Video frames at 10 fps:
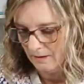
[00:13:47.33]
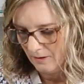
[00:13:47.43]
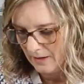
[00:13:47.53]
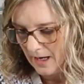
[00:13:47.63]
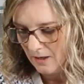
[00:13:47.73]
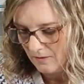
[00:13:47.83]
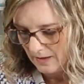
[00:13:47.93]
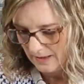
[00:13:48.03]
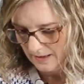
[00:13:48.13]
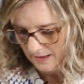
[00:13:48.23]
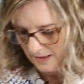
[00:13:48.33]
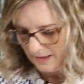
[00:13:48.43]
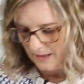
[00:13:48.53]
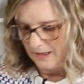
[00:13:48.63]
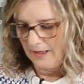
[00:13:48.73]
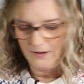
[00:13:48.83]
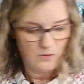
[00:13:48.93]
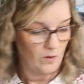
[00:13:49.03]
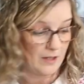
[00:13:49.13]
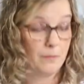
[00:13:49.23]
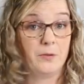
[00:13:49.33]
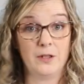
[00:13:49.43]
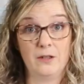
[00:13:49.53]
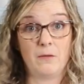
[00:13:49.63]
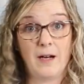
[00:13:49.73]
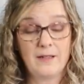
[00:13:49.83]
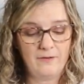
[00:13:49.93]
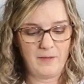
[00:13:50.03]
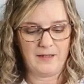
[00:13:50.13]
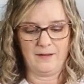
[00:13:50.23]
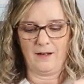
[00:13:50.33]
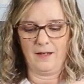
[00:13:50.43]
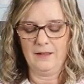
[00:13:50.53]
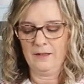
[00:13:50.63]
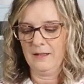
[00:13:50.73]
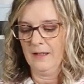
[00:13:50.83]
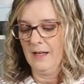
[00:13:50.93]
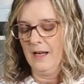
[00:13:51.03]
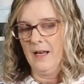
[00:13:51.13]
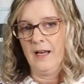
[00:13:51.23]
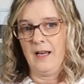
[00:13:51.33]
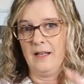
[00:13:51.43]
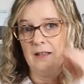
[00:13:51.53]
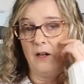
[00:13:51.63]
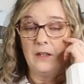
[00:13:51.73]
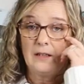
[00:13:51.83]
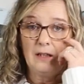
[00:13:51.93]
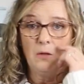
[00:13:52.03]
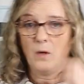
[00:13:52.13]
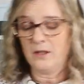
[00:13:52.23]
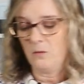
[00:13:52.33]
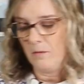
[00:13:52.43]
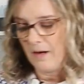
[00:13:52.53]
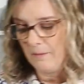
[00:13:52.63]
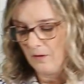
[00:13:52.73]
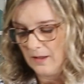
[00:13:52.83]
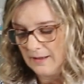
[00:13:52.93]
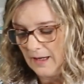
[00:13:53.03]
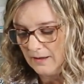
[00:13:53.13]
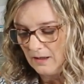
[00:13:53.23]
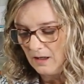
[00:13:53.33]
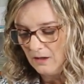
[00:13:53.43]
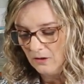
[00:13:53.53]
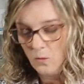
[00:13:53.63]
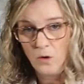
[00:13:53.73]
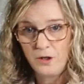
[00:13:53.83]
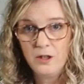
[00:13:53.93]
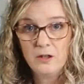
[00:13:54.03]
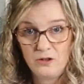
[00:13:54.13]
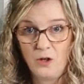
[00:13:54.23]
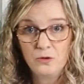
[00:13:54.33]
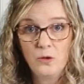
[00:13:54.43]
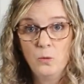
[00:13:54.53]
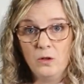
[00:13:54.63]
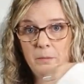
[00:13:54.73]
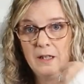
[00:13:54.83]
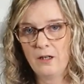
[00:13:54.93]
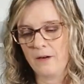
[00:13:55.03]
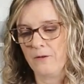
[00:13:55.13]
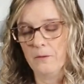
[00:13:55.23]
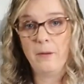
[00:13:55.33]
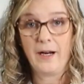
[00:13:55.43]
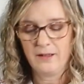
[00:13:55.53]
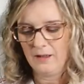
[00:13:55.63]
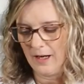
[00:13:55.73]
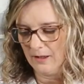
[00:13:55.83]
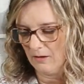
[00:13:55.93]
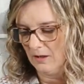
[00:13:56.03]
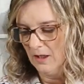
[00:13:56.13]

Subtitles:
So now I know where to put the rest of my design. And the only thing you want to remember is that the word don't will be covered by the liner.